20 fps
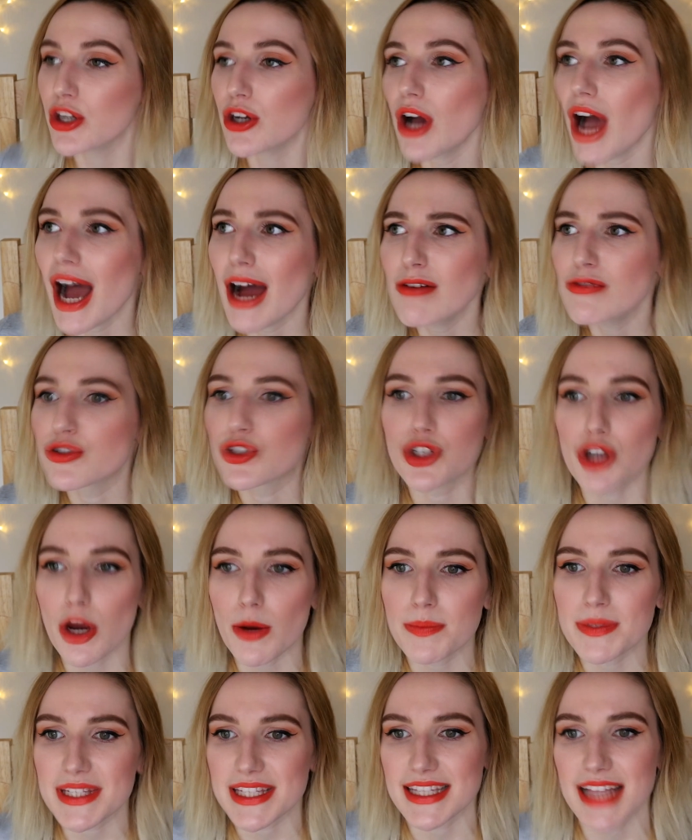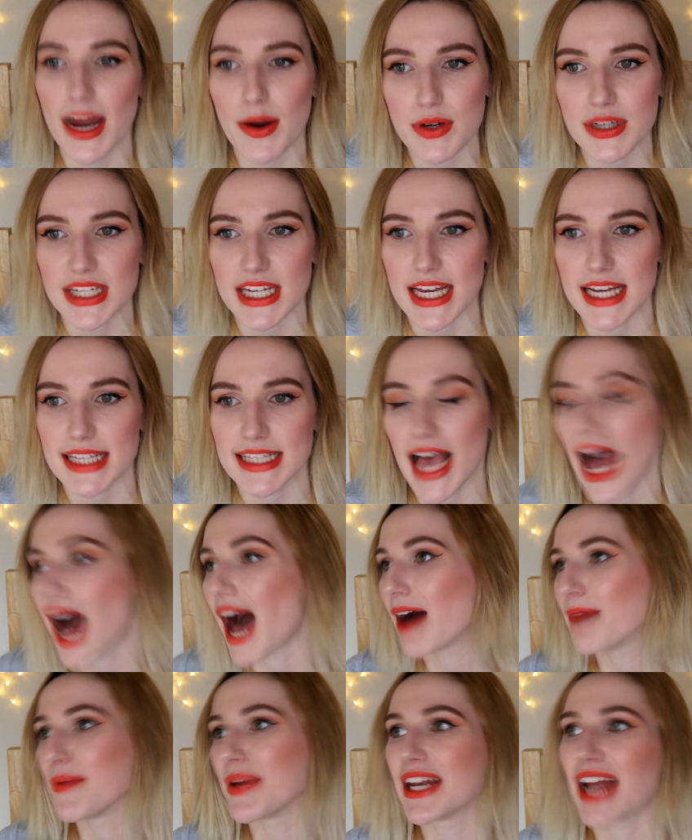You know how jobs nowadays,
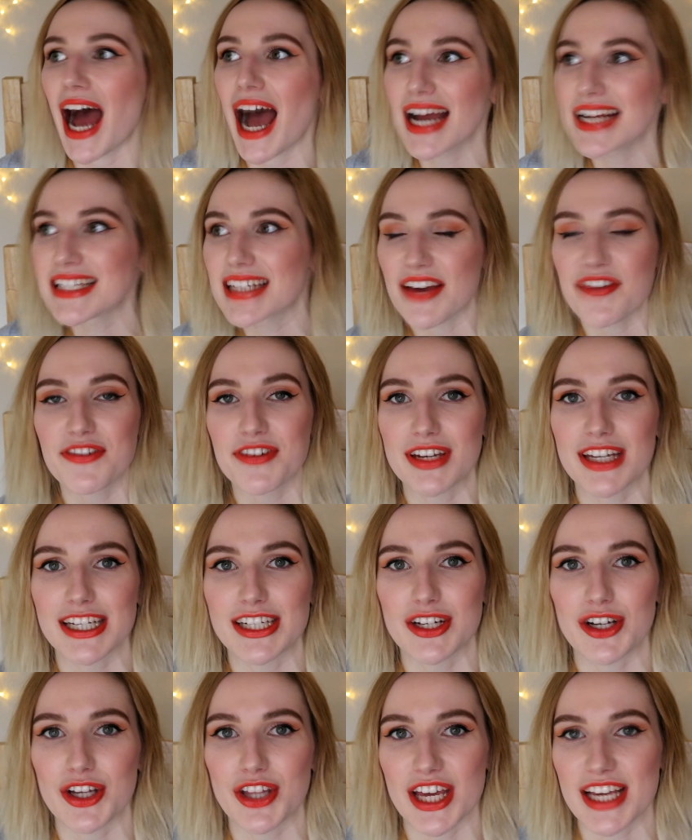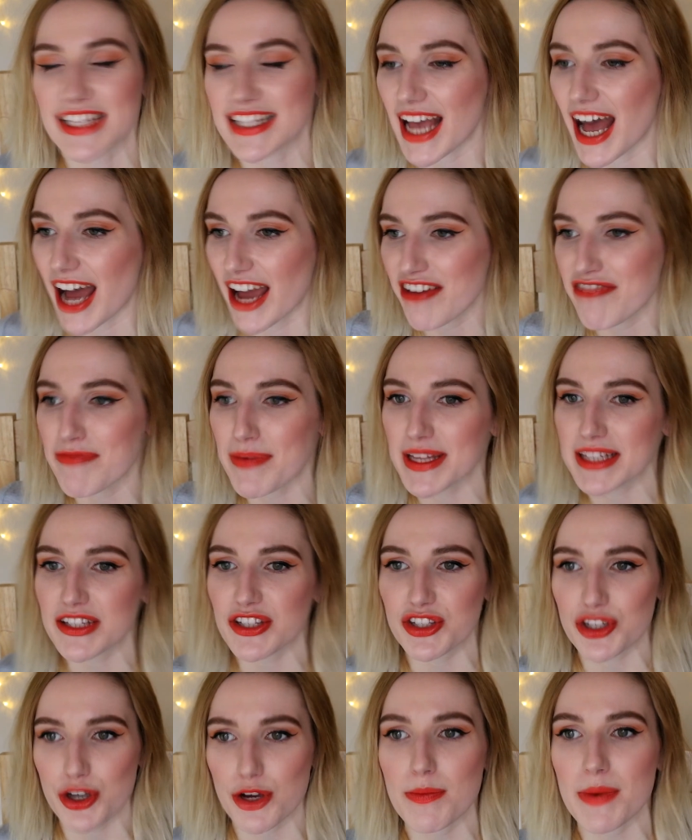I mean, I definitely know this, I've been to
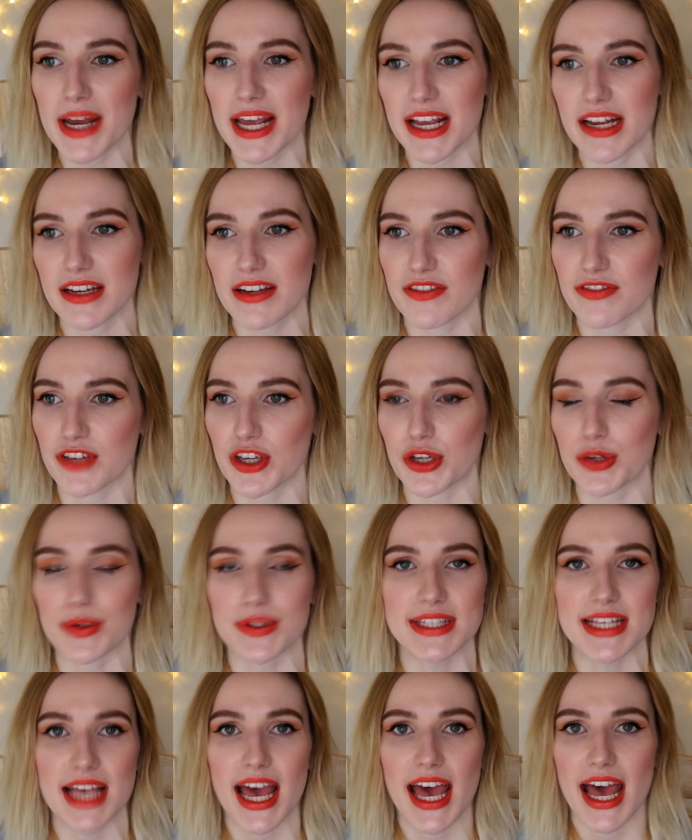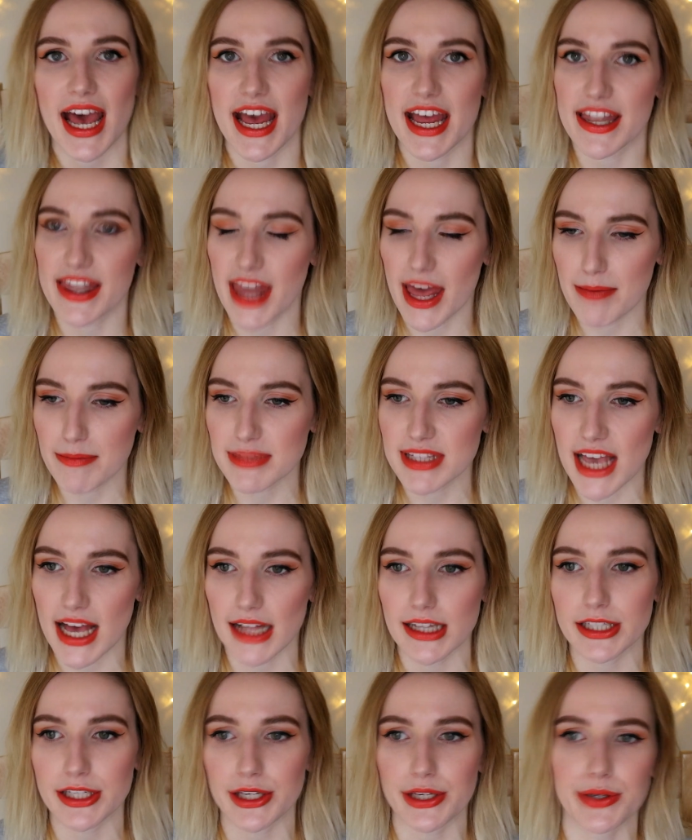so many interviews and them
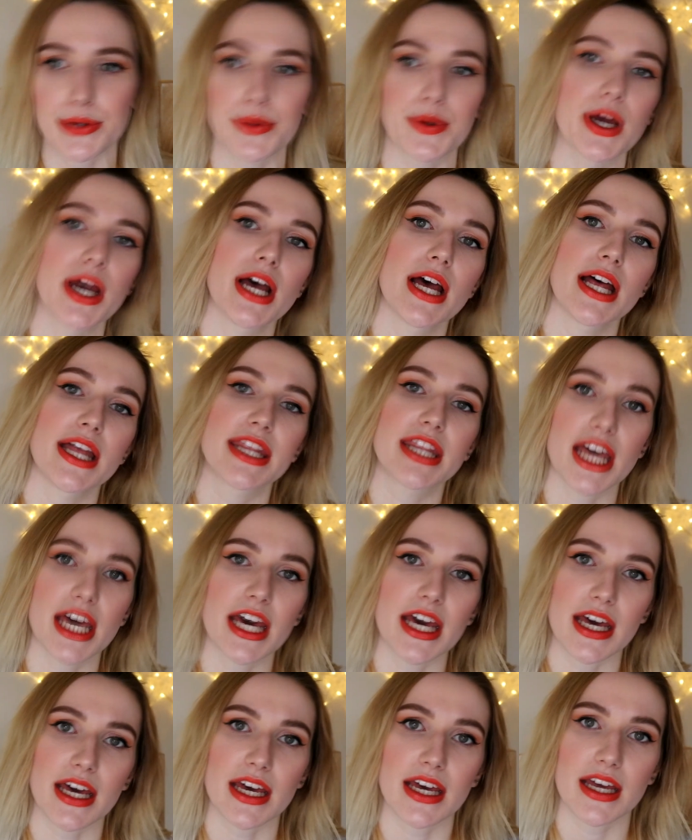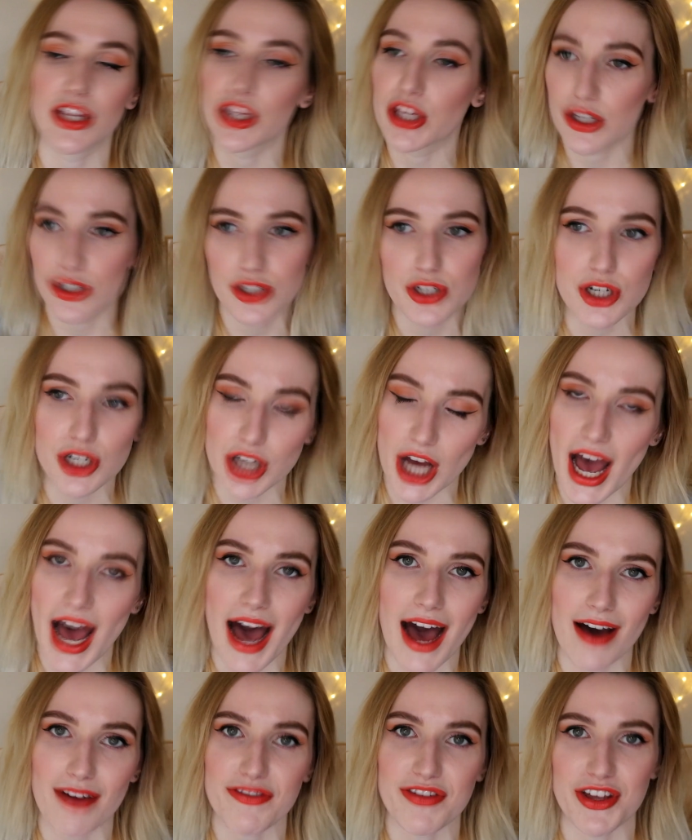tell you that you don't
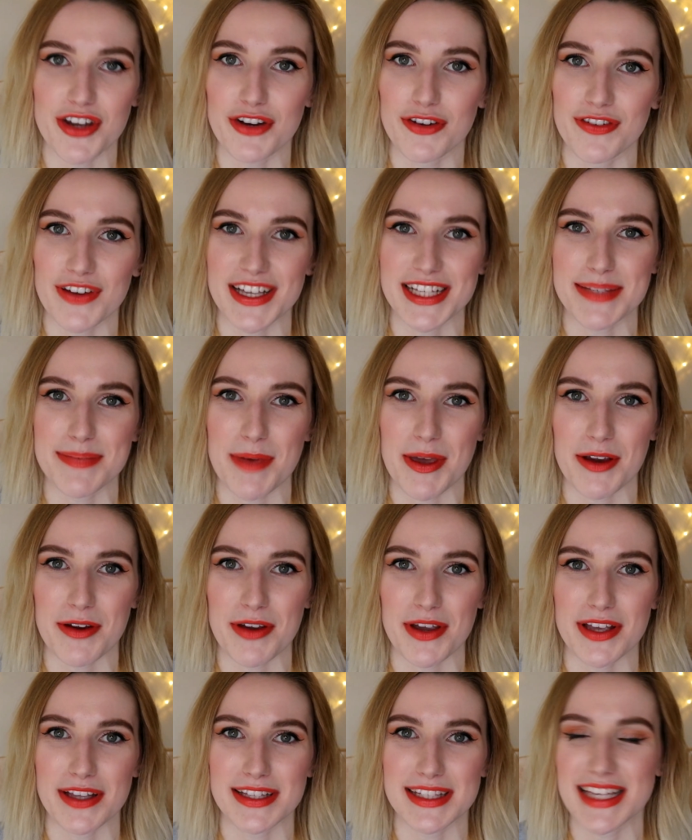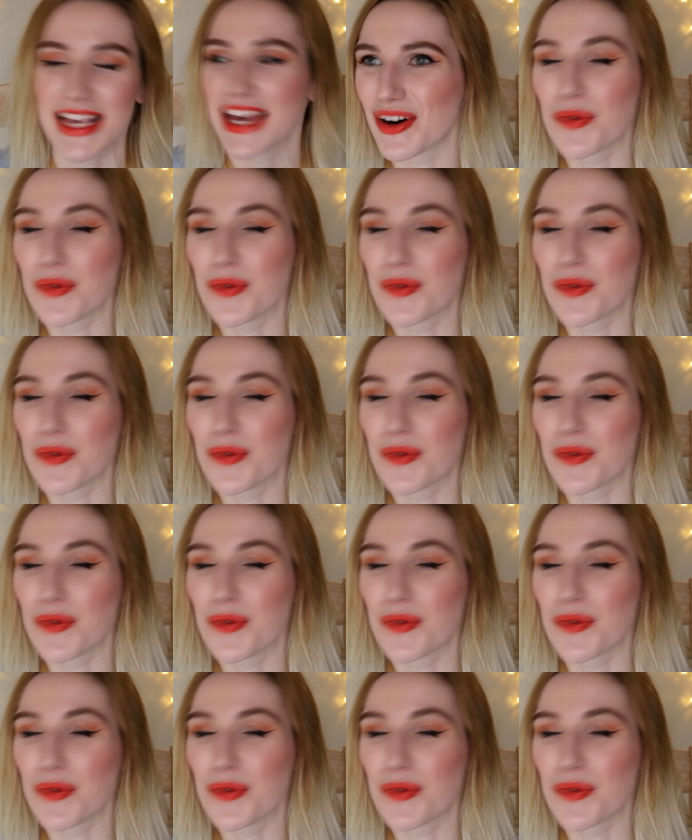have enough experience,